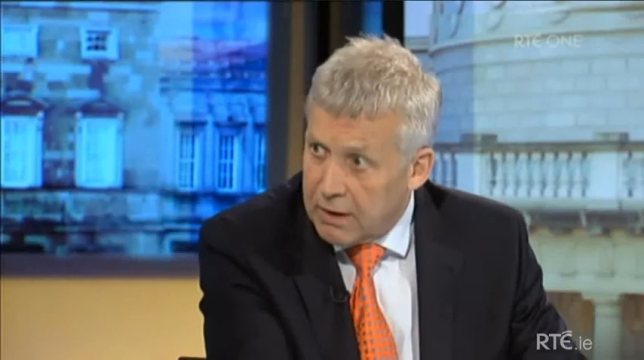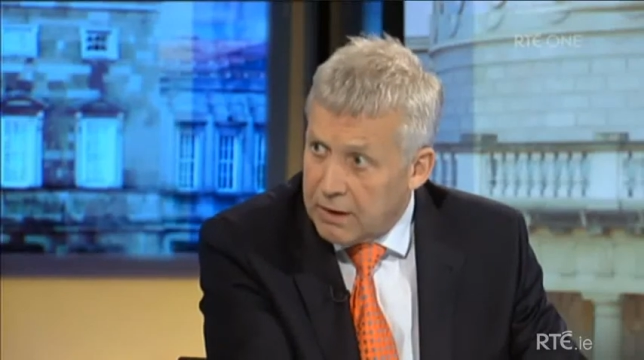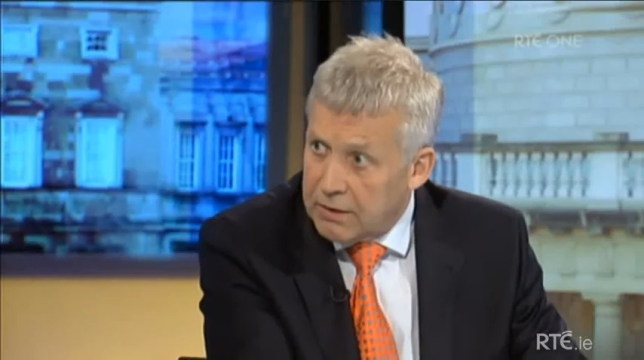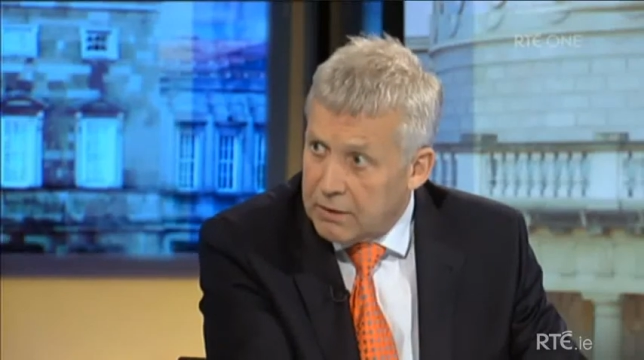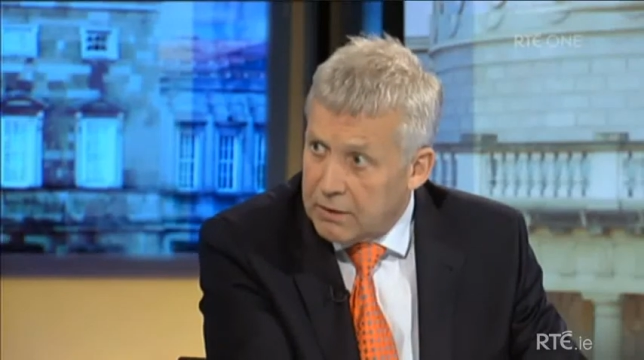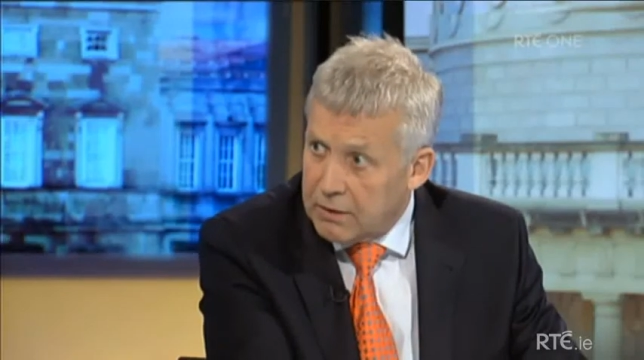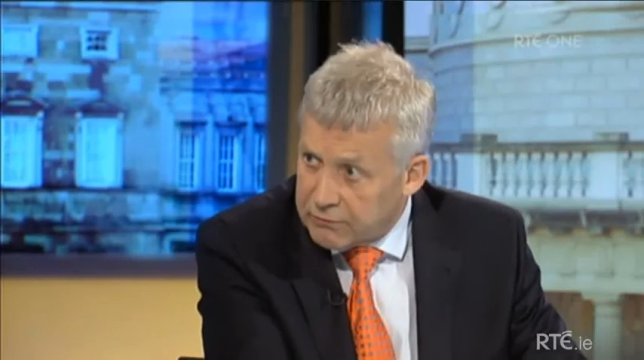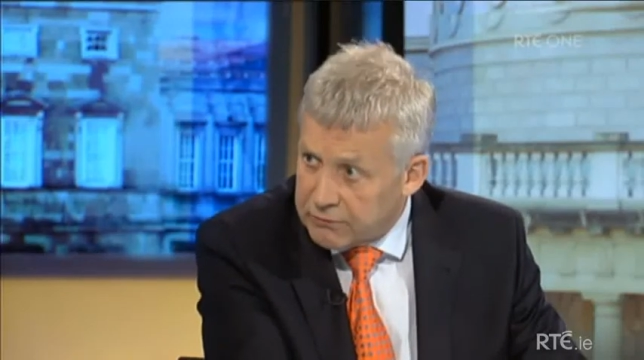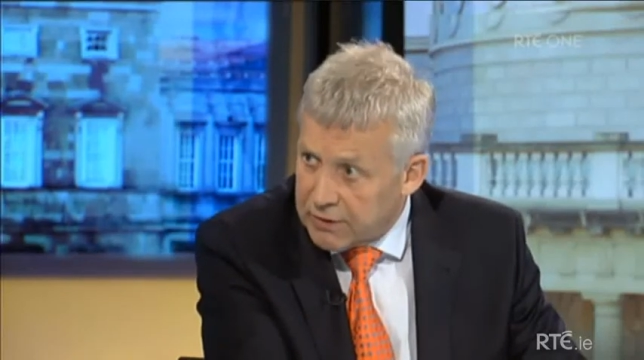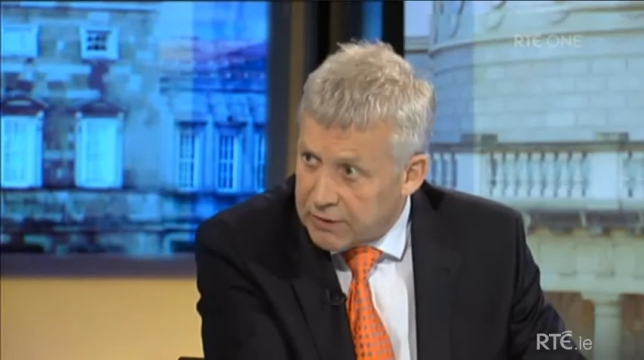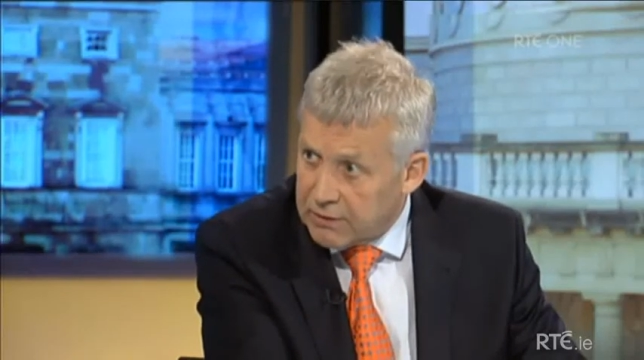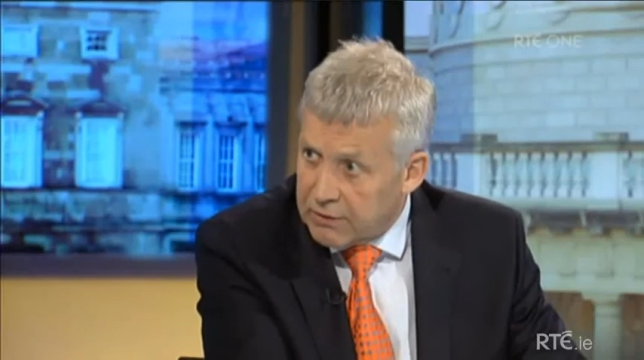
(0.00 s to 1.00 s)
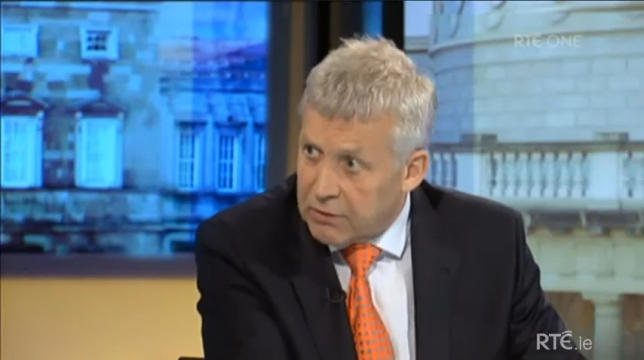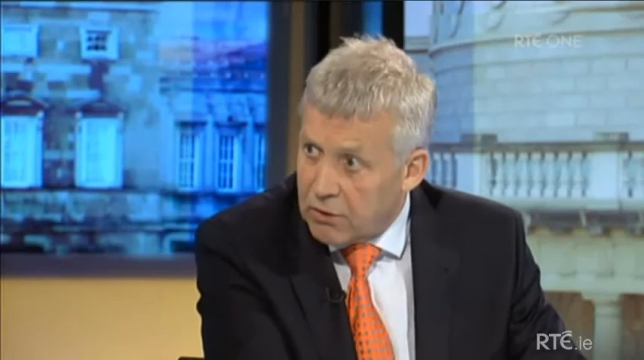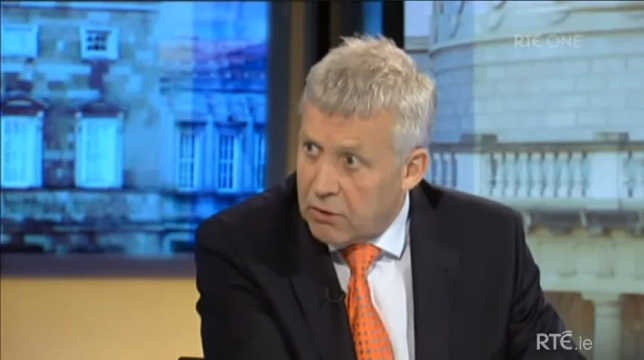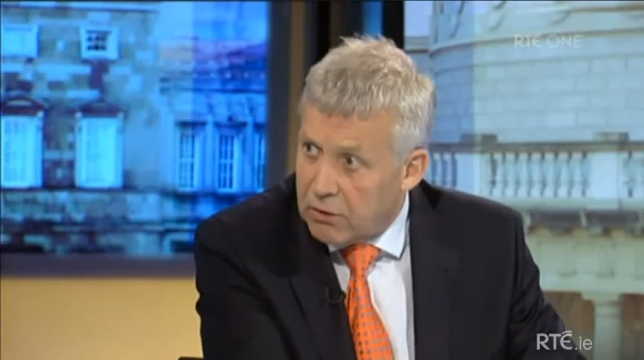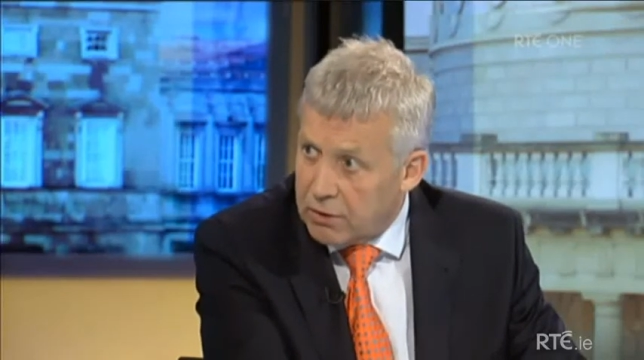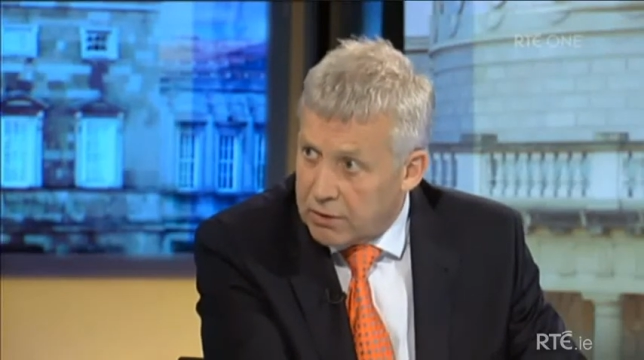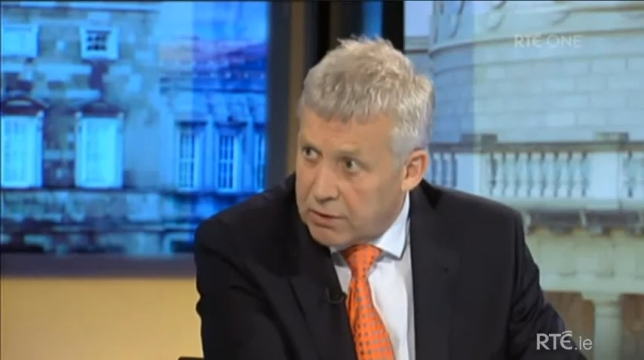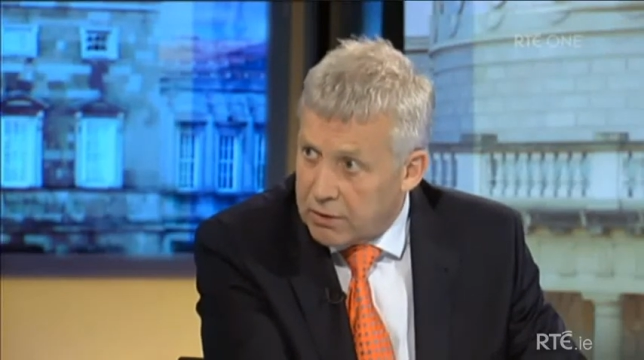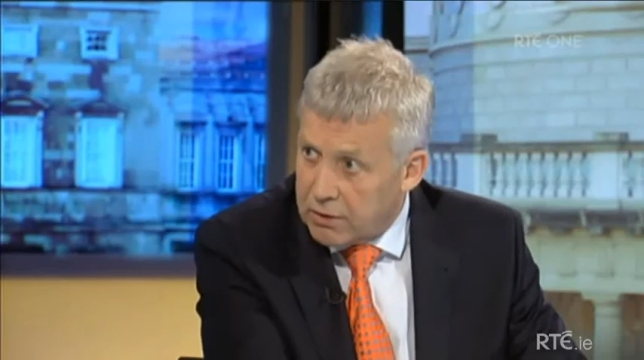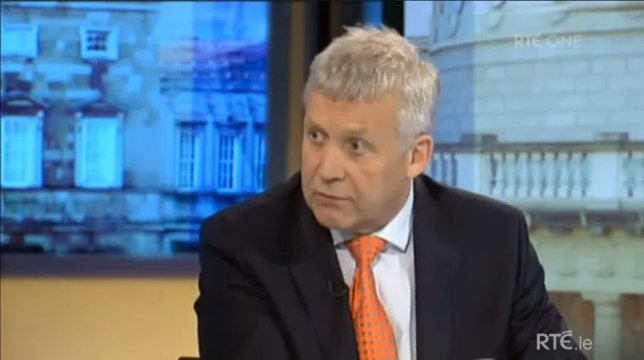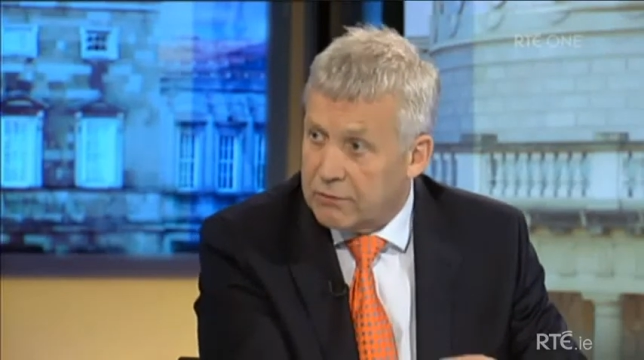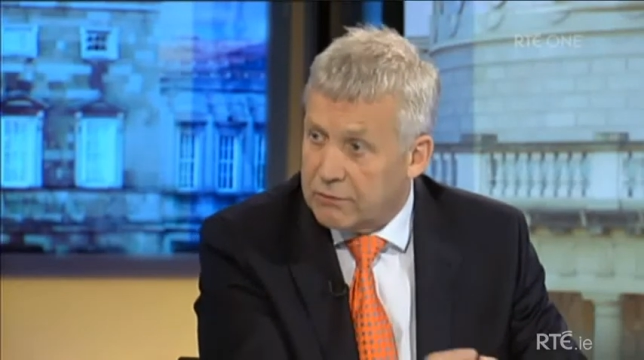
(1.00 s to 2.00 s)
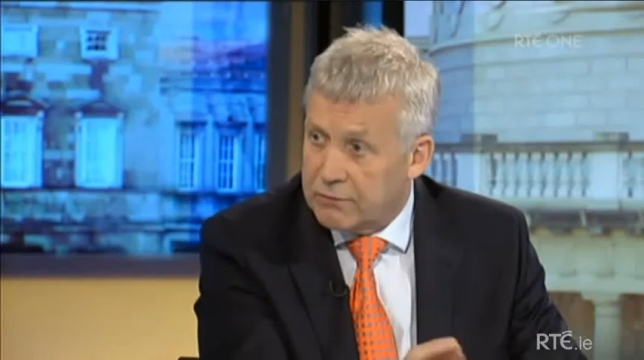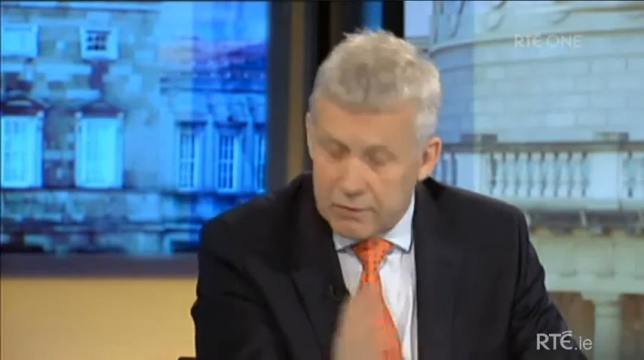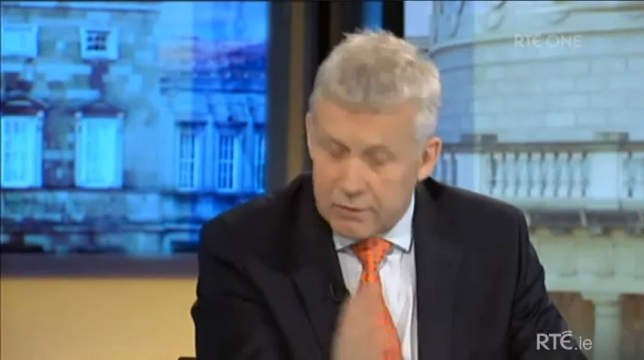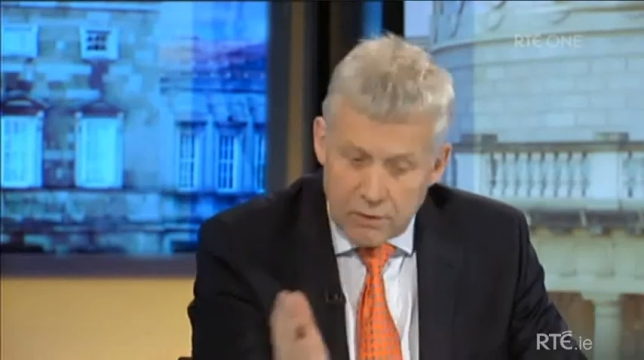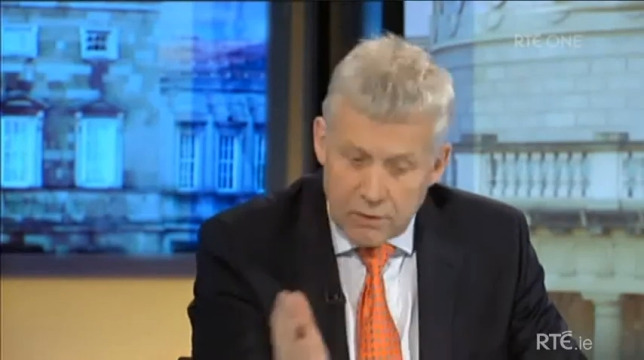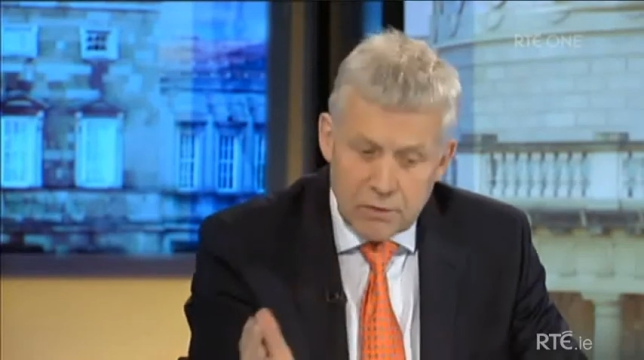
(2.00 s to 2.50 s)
And he also said that but all. That is can absolutely I